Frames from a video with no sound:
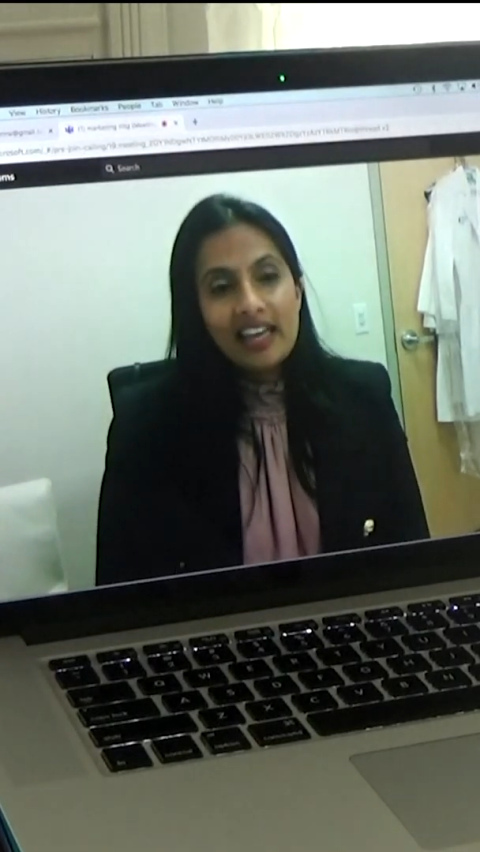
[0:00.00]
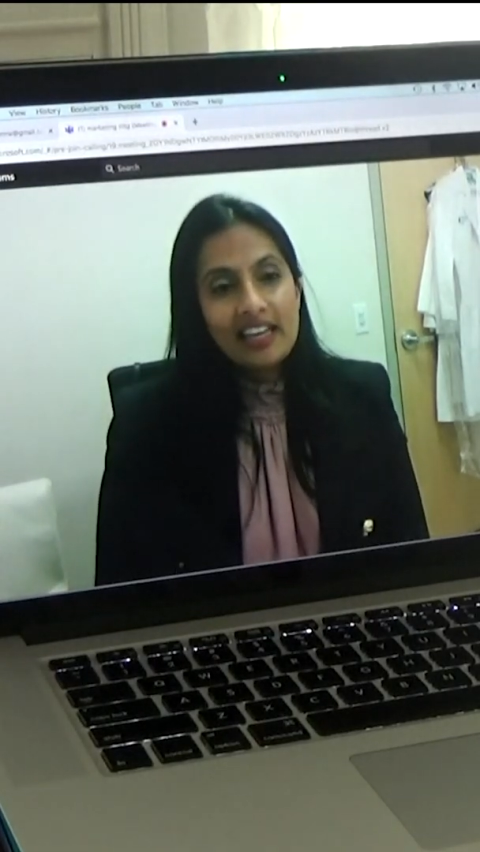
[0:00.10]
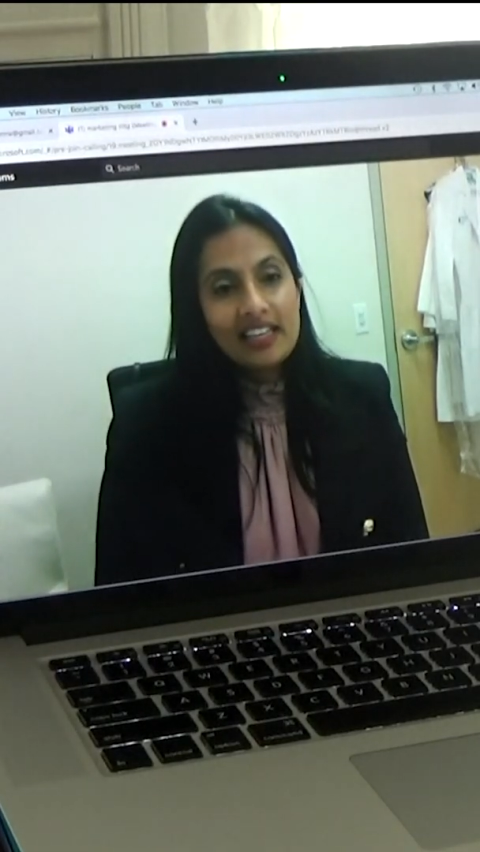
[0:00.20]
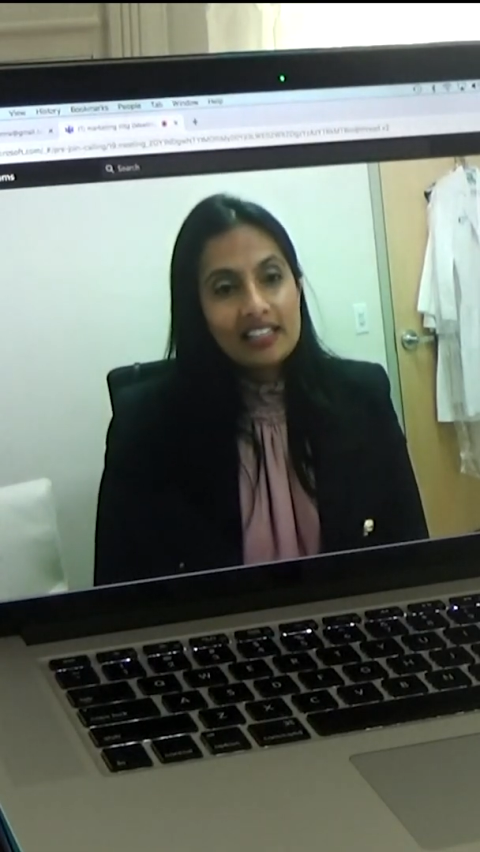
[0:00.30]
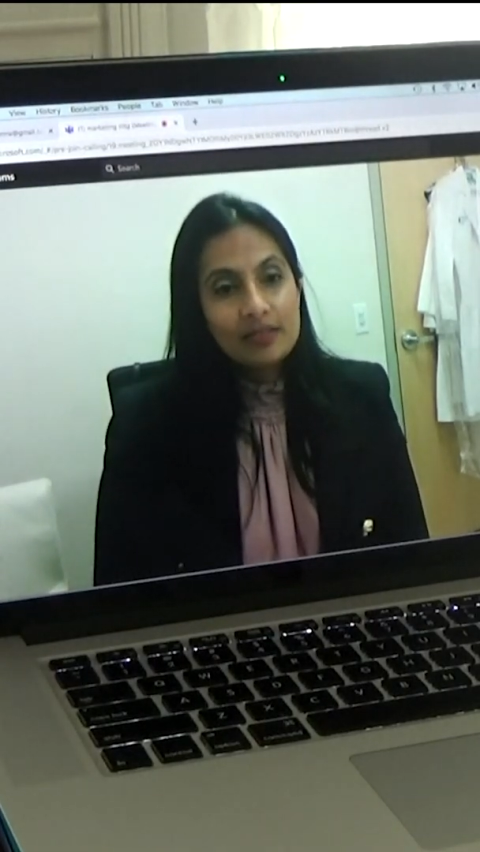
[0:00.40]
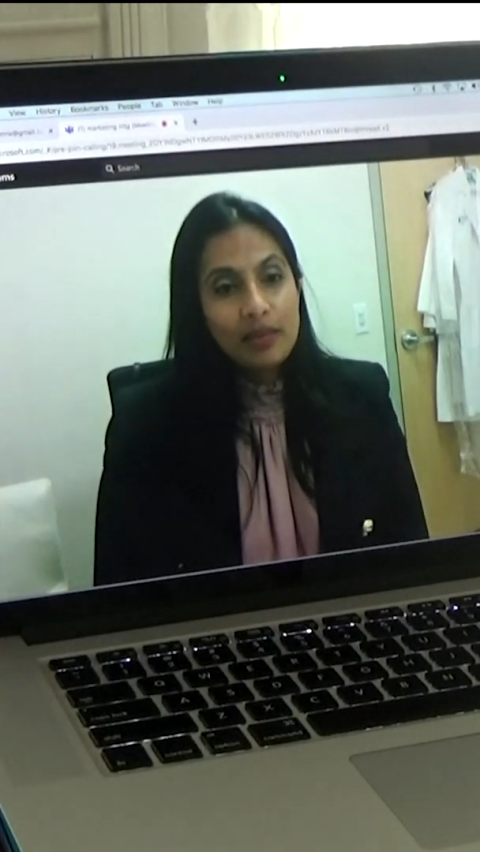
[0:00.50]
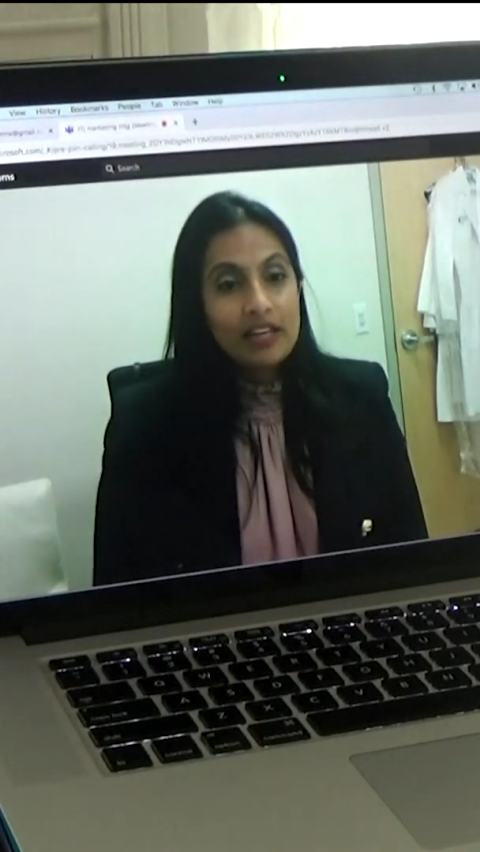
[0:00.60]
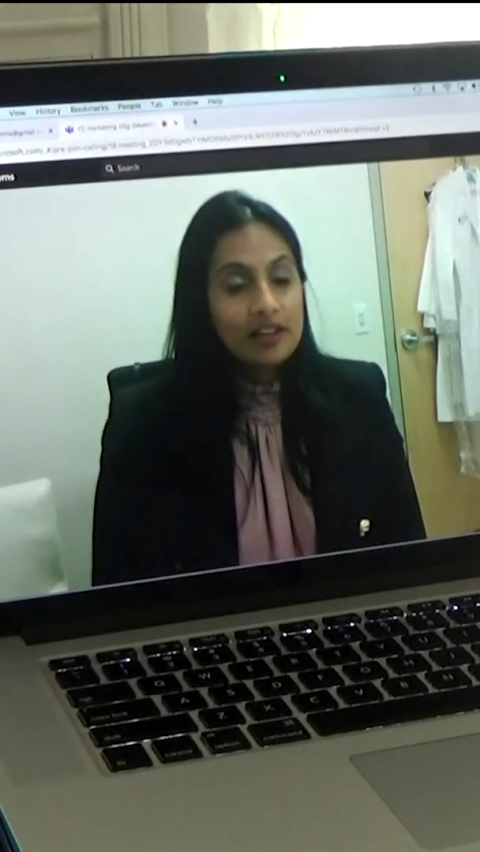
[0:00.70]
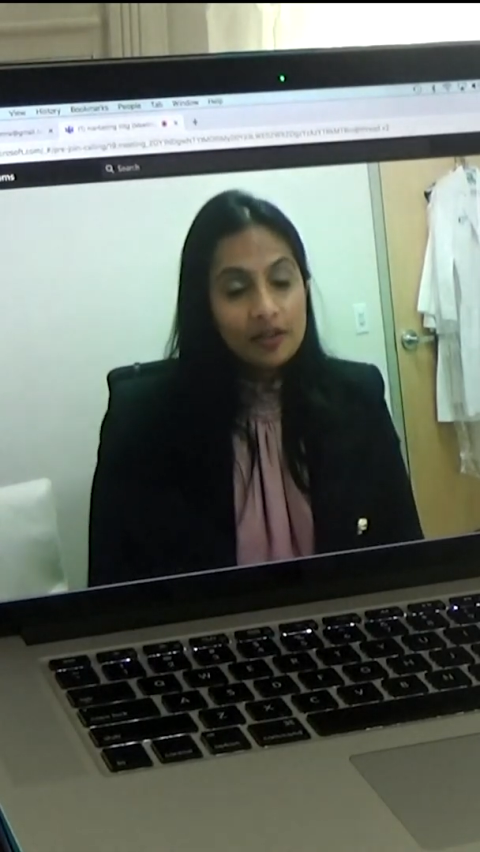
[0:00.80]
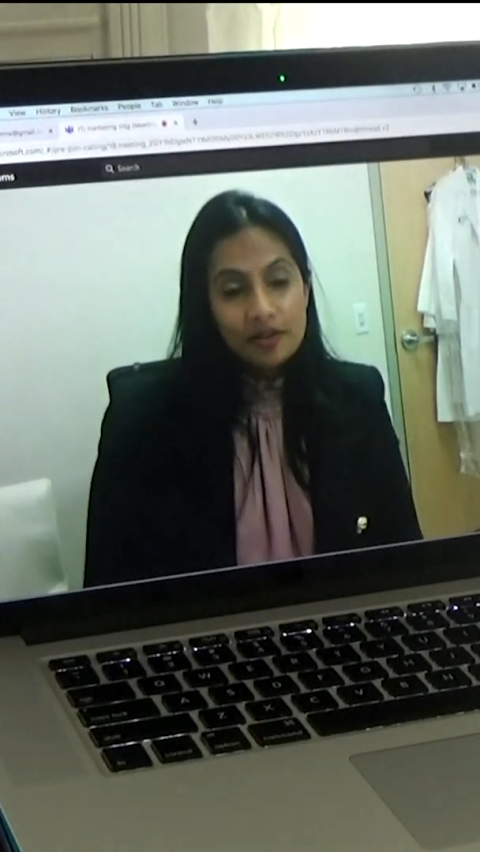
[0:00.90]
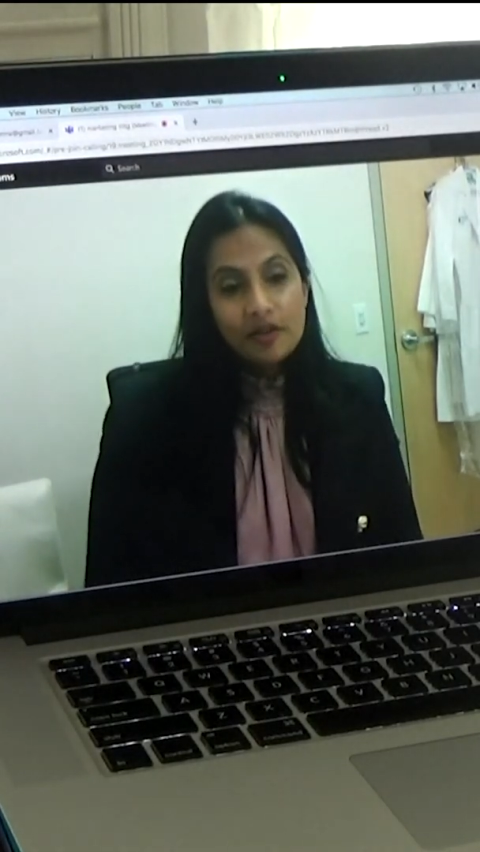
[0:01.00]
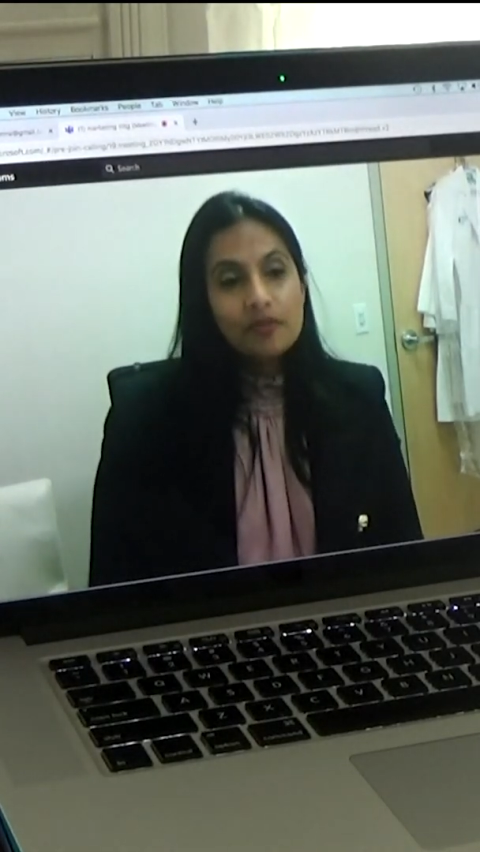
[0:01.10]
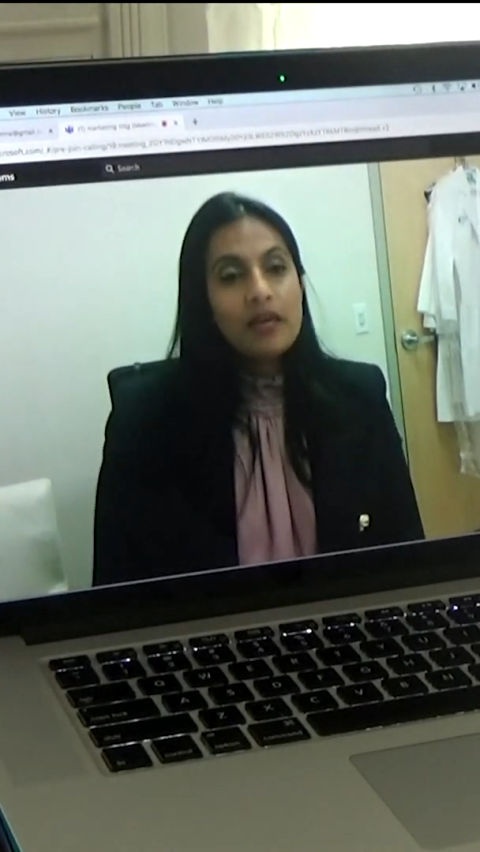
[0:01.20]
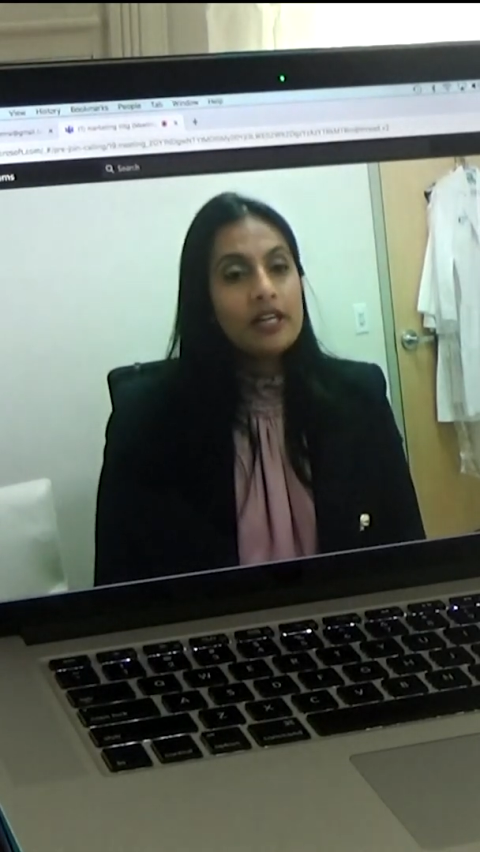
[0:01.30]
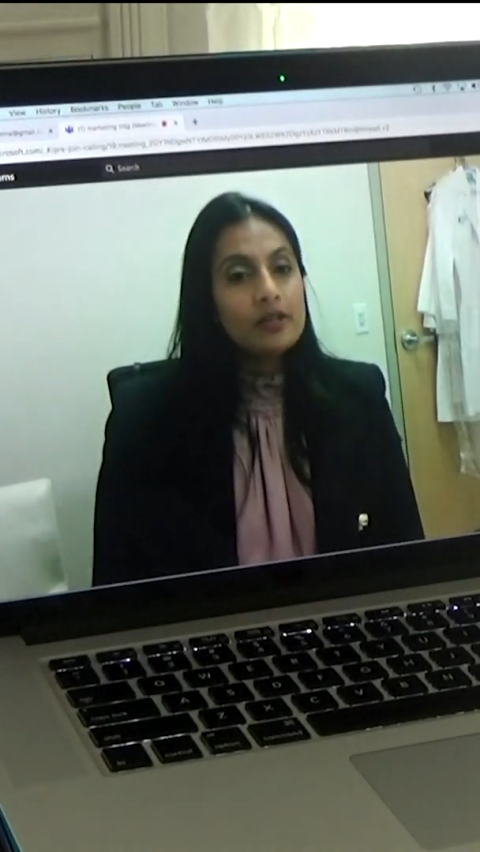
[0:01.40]
and depending on their
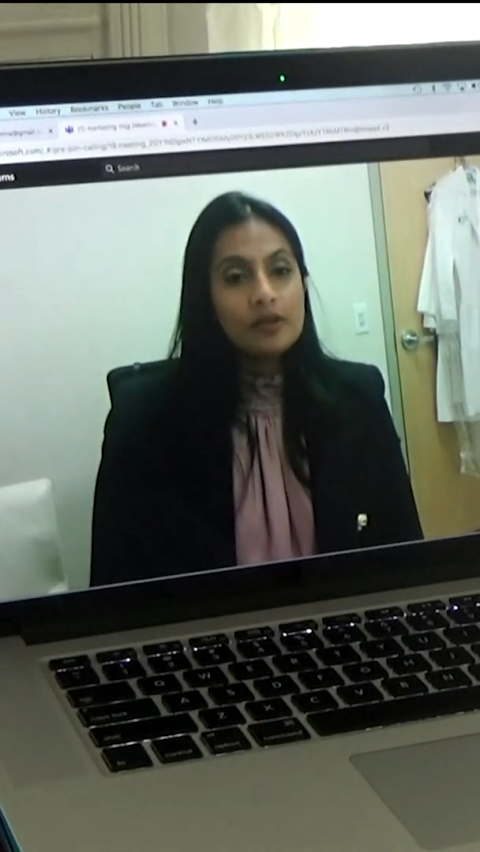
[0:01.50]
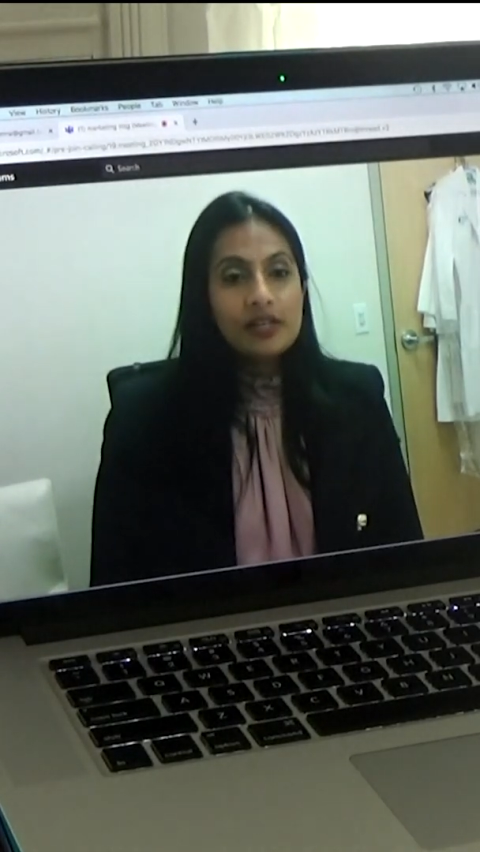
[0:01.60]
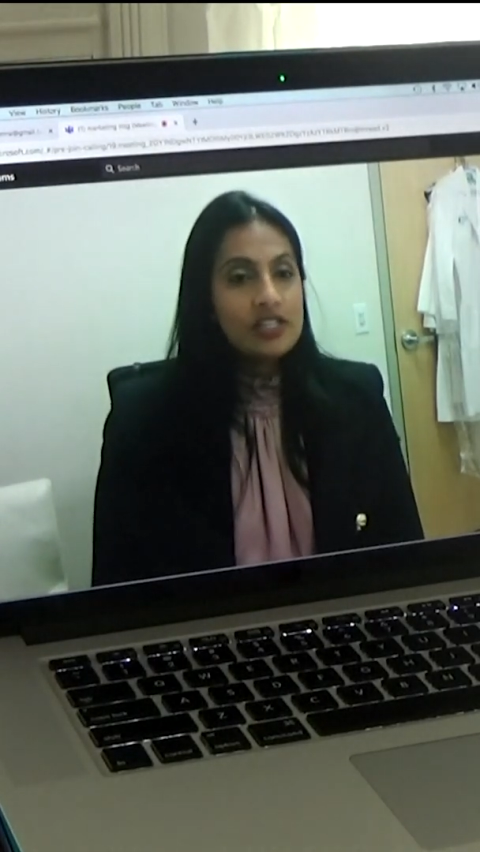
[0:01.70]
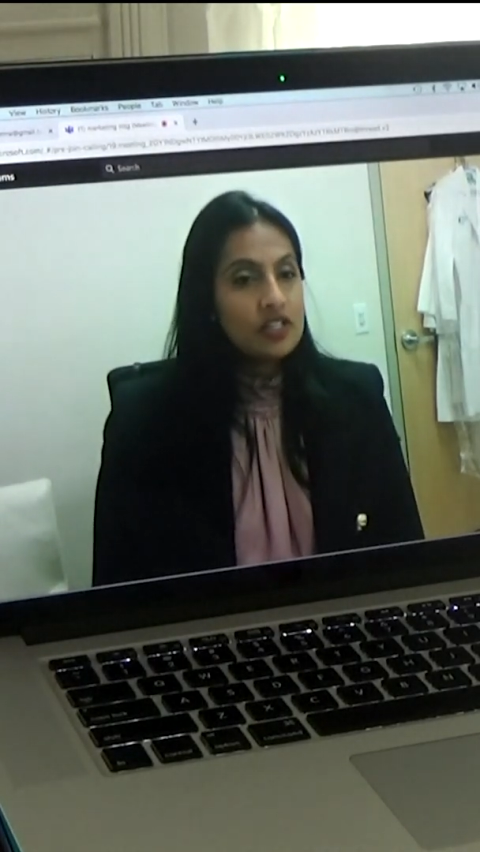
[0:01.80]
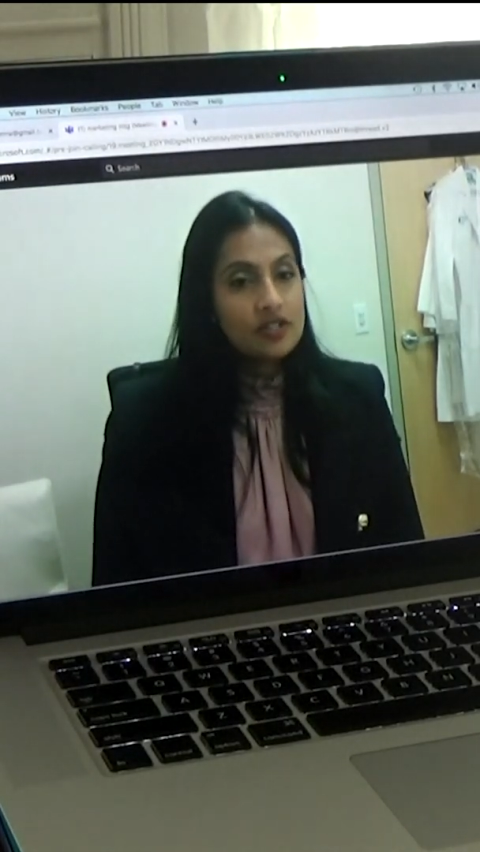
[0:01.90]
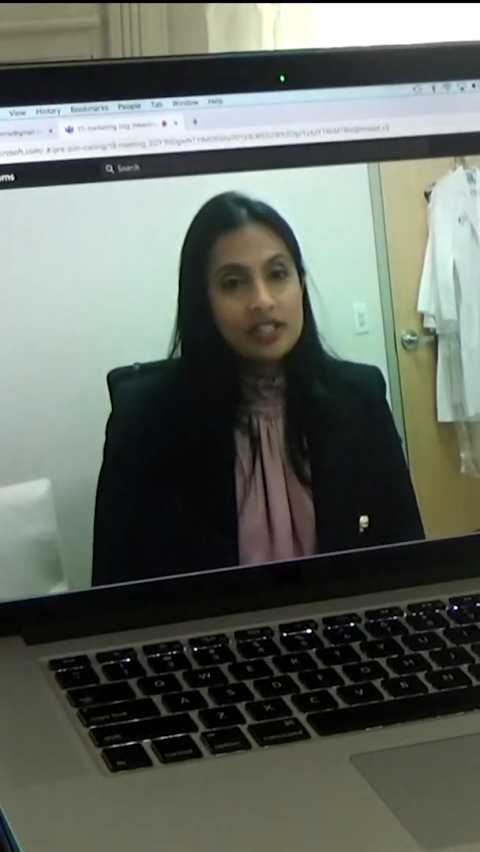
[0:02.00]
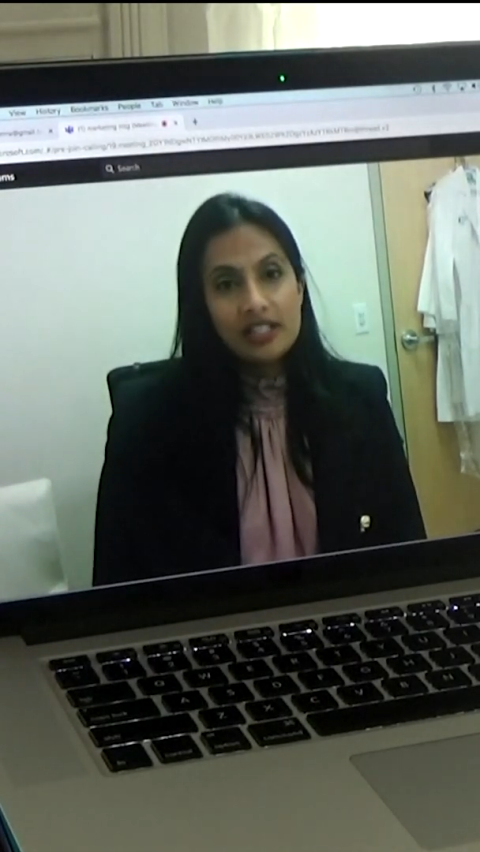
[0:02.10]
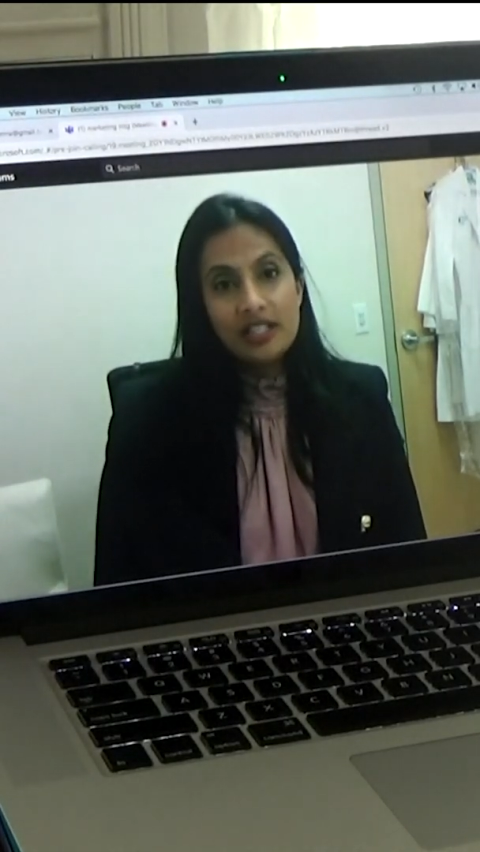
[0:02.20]
own medical history,